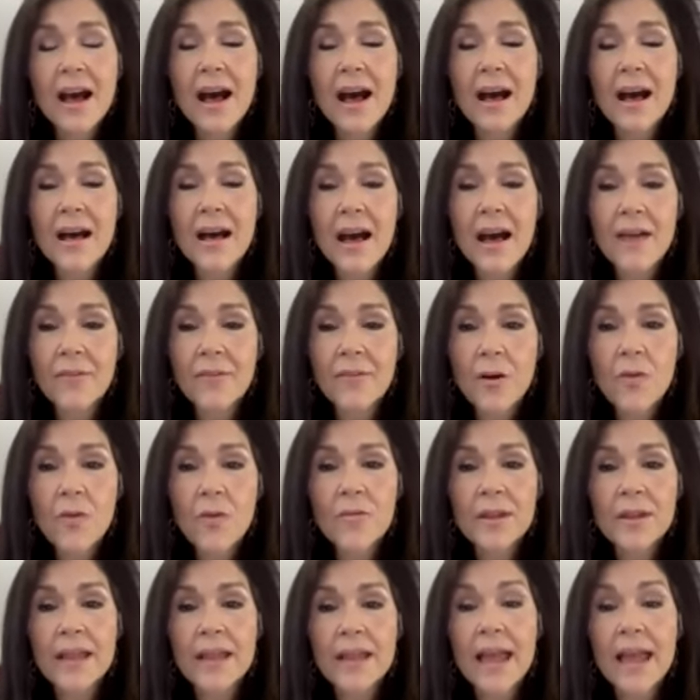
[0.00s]
uh, of
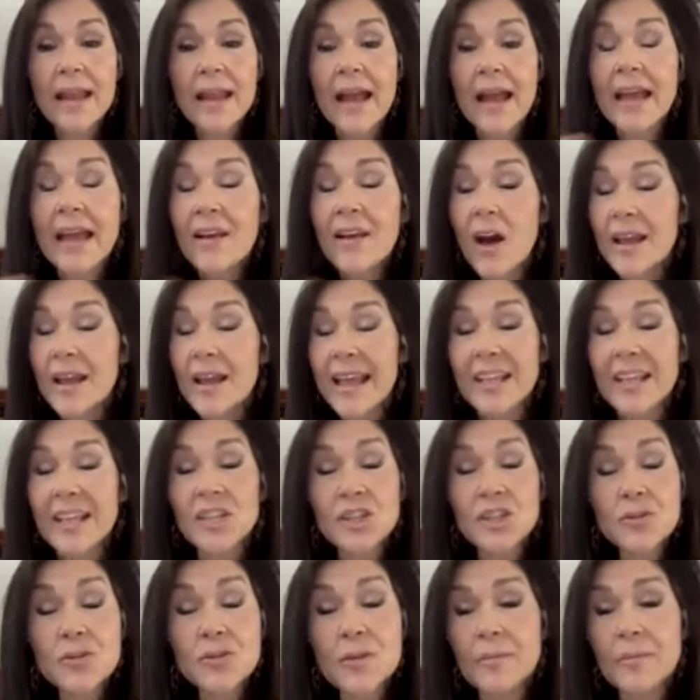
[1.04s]
COVID, and I got
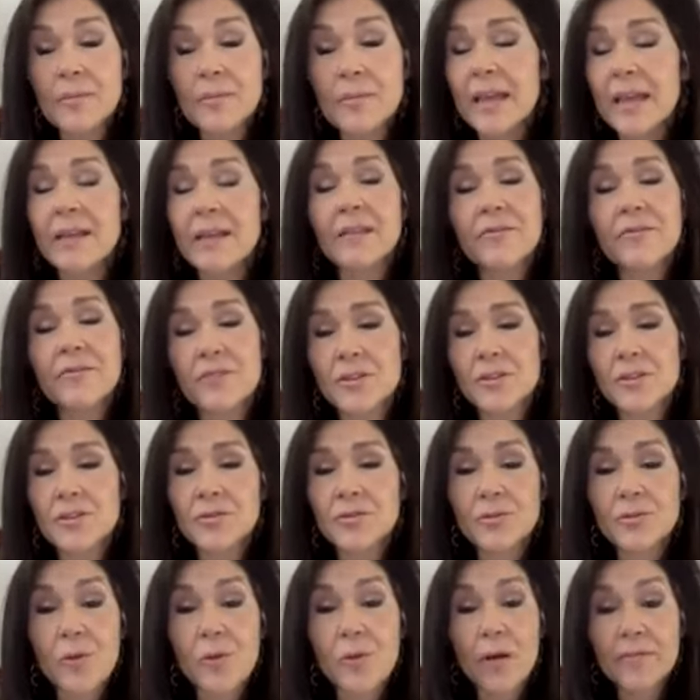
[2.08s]
extremely ill for
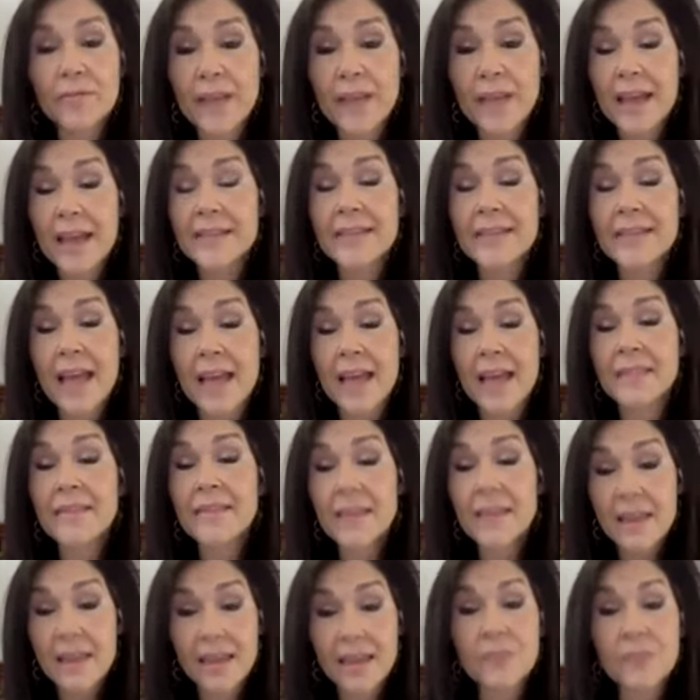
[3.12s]
12 days. And
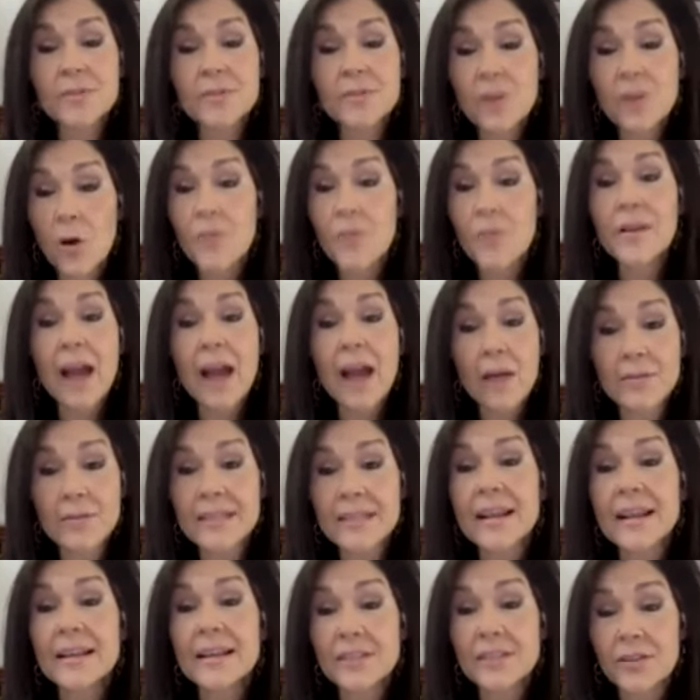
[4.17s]
thinking it was COVID, I was
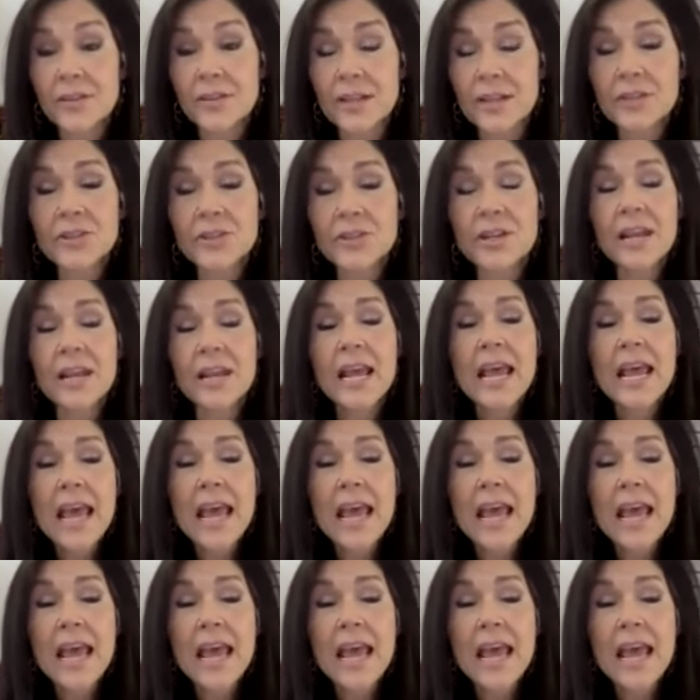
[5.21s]
in isolation.